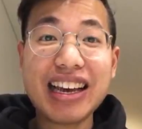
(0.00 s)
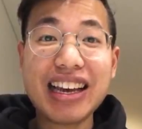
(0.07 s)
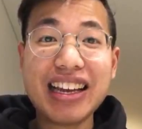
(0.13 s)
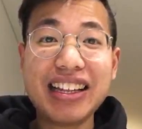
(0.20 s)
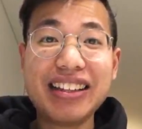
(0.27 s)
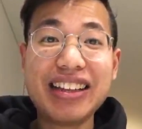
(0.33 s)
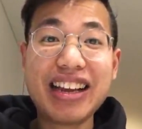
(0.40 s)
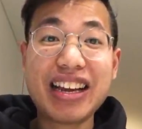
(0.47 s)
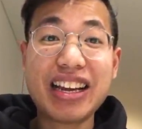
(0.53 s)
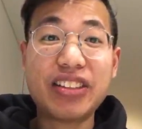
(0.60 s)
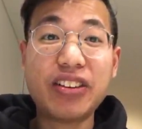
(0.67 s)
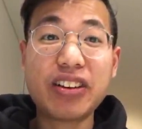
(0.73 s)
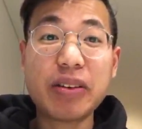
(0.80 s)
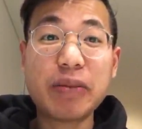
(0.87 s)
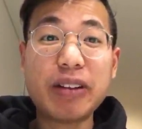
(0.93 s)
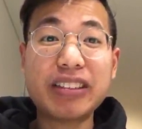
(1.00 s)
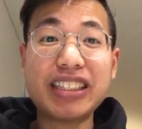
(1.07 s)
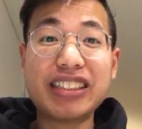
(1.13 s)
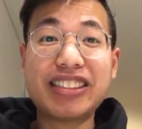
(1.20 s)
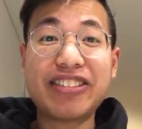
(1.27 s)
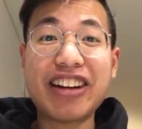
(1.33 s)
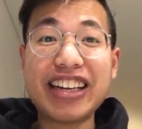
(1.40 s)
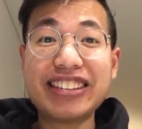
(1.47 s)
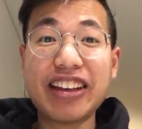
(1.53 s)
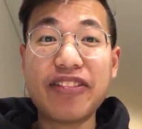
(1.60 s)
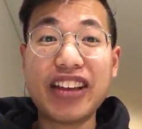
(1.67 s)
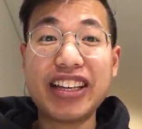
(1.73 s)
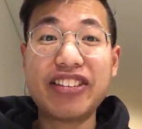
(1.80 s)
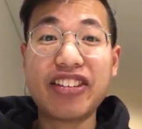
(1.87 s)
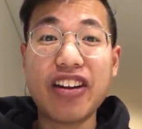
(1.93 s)
And yeah, talking about distress,
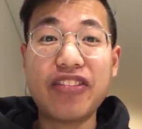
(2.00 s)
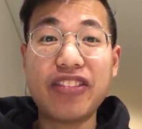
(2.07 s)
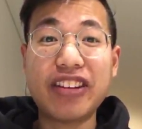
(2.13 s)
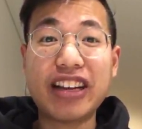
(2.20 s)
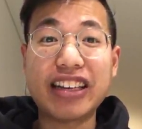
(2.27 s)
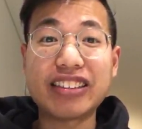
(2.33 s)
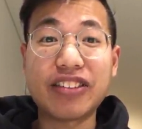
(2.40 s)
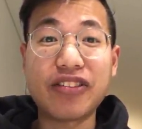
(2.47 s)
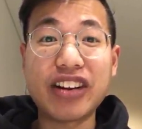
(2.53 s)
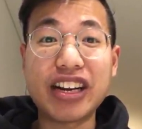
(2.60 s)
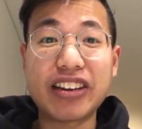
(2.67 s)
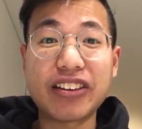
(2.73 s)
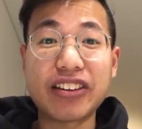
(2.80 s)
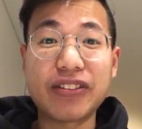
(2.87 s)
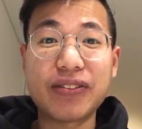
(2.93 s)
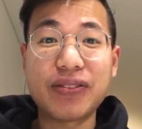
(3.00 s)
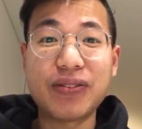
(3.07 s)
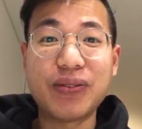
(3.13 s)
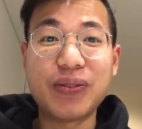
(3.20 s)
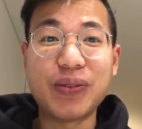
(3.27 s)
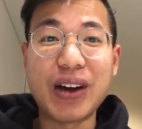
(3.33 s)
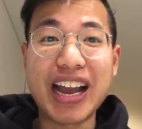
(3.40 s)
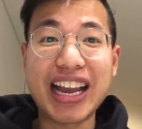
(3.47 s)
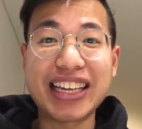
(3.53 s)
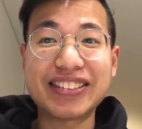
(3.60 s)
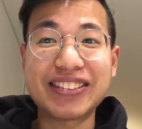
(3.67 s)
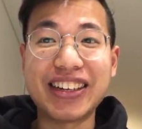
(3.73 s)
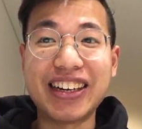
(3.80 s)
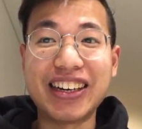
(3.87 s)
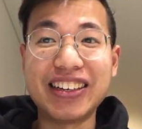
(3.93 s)
I think traveling is a really good way
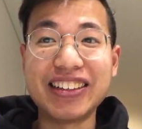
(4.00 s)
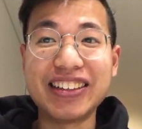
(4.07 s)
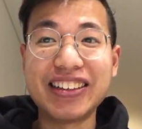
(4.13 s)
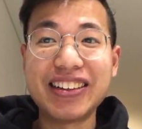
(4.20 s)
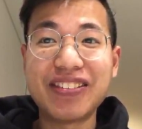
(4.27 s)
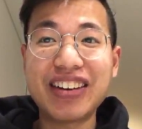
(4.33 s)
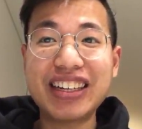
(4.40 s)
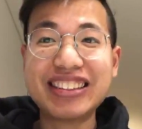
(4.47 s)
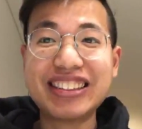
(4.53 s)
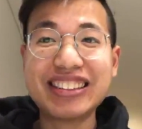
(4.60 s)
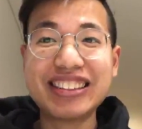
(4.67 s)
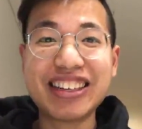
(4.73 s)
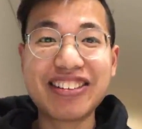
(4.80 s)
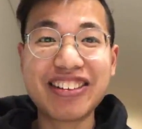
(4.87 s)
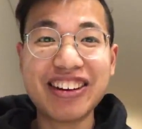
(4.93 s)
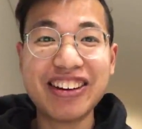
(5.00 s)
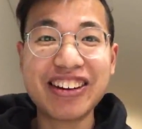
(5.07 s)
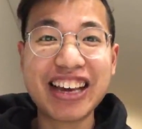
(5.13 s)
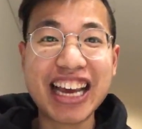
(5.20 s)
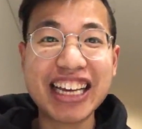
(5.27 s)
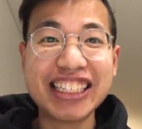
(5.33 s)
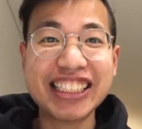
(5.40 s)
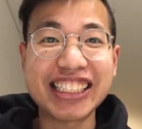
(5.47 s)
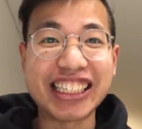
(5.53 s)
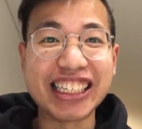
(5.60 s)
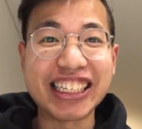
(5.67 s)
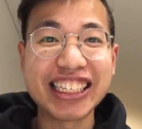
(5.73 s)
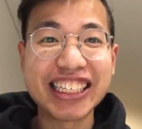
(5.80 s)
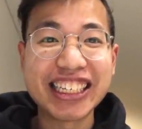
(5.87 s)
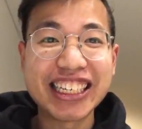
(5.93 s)
as well. What is this secret location?
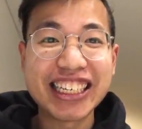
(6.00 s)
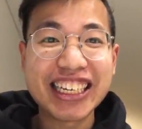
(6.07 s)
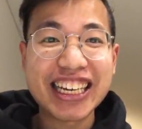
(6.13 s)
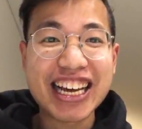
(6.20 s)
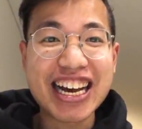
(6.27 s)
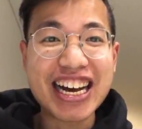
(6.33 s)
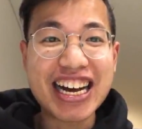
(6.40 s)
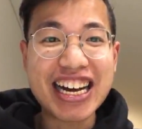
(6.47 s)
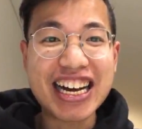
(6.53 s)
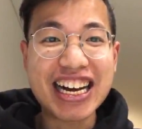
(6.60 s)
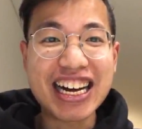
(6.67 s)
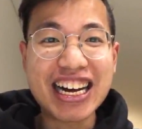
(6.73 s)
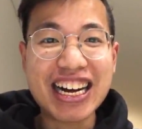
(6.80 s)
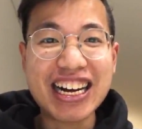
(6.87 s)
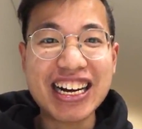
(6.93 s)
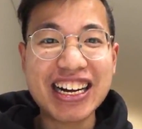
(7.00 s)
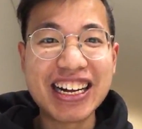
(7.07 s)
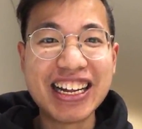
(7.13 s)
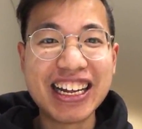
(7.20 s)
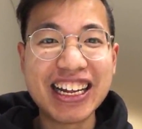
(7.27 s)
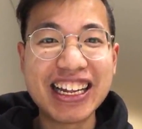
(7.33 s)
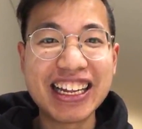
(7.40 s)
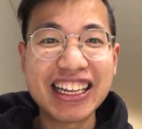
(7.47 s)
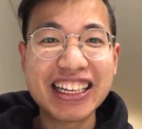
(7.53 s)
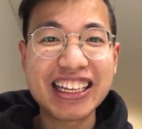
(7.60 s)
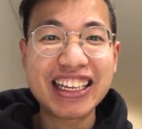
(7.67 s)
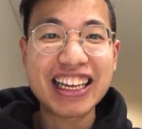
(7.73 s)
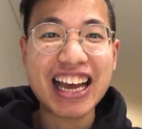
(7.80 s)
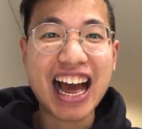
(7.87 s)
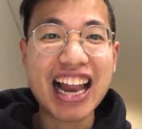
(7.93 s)
Uh,
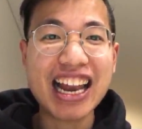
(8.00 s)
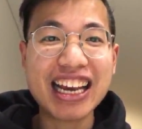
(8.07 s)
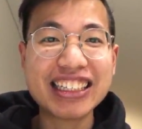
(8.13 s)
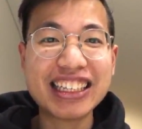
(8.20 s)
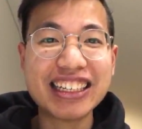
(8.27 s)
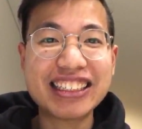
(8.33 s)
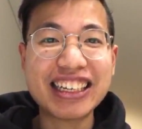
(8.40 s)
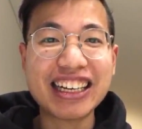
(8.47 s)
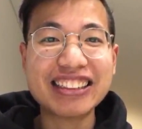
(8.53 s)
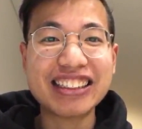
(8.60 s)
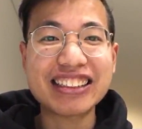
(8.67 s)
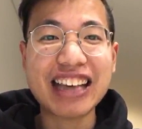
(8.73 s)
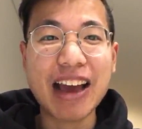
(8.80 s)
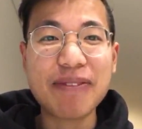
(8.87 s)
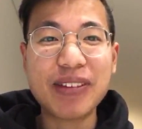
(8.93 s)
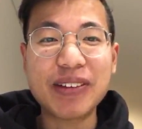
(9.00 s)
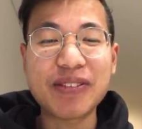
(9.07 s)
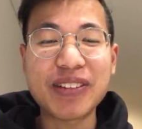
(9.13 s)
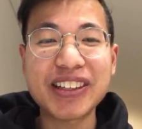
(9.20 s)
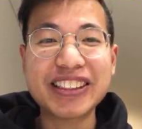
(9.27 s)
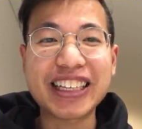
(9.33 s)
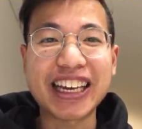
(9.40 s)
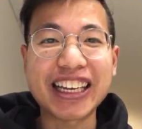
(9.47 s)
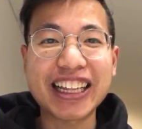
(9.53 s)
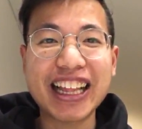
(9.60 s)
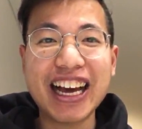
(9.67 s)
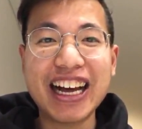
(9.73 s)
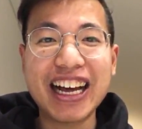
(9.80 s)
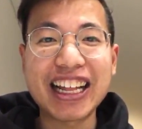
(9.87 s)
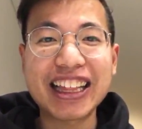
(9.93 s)
I like that jazz is happy music.
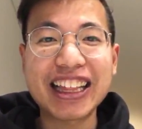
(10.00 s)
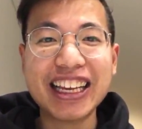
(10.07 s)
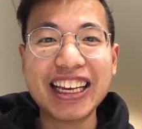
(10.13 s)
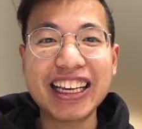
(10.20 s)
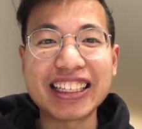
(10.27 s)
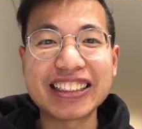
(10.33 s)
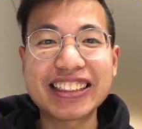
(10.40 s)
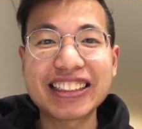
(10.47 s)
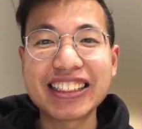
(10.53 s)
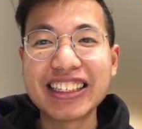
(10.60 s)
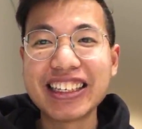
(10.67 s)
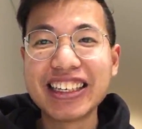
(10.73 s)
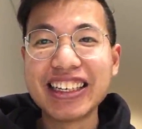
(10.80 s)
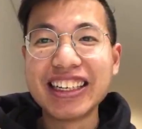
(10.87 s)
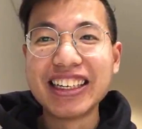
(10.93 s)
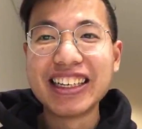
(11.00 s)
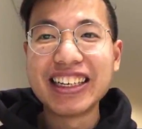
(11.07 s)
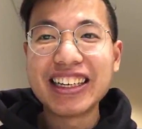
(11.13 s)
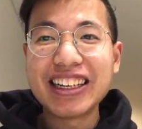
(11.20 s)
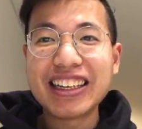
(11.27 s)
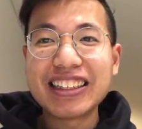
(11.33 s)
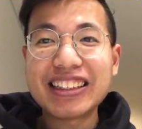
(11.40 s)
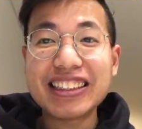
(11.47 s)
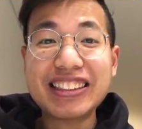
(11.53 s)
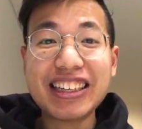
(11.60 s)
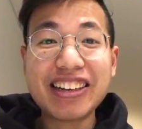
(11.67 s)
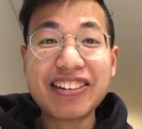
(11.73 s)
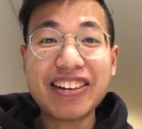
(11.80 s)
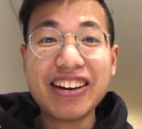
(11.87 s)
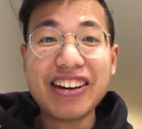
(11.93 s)
Thanks. The
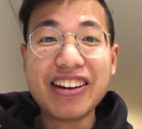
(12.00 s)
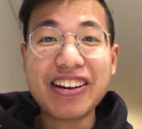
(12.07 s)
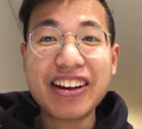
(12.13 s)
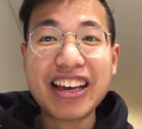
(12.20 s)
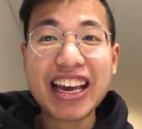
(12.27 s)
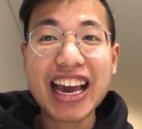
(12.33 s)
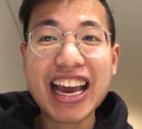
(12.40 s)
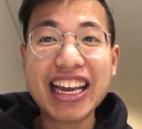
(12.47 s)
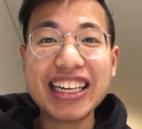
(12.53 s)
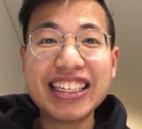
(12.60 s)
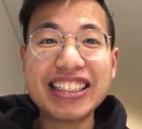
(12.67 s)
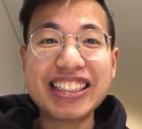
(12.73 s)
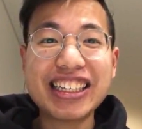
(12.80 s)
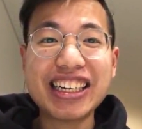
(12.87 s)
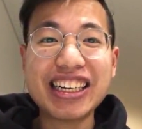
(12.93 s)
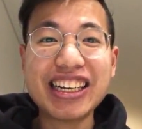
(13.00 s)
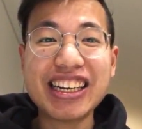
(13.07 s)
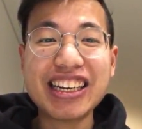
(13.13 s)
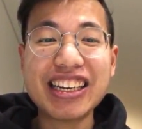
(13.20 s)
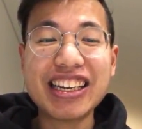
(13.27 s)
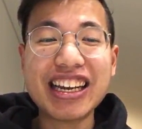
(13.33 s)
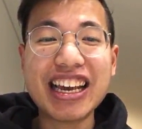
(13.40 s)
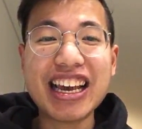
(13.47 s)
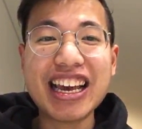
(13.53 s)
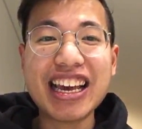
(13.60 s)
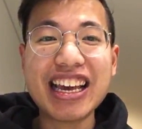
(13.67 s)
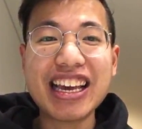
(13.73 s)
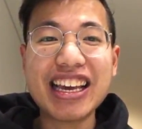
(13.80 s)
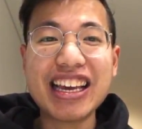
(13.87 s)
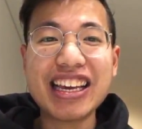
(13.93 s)
secret location
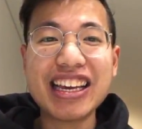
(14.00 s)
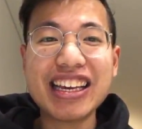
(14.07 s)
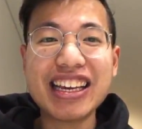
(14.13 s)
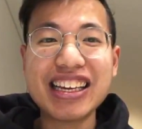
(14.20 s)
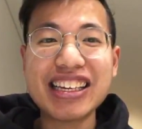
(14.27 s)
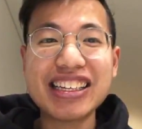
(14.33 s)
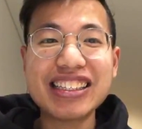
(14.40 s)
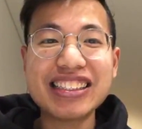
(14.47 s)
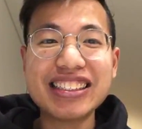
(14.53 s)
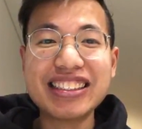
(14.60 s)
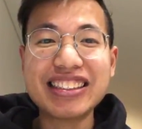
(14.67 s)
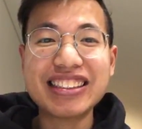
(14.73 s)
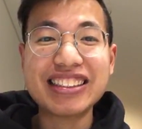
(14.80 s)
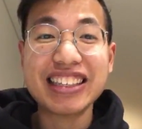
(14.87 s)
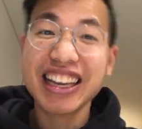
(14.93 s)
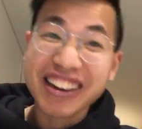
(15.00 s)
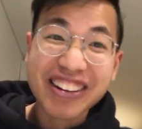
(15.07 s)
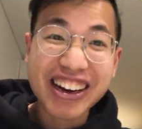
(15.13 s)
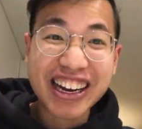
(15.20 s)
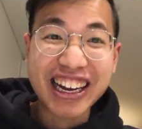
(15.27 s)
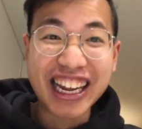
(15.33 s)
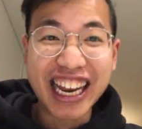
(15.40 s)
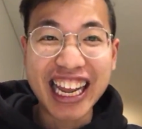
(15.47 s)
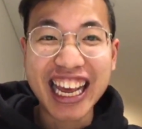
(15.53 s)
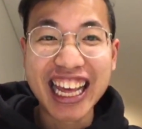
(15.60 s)
is secret.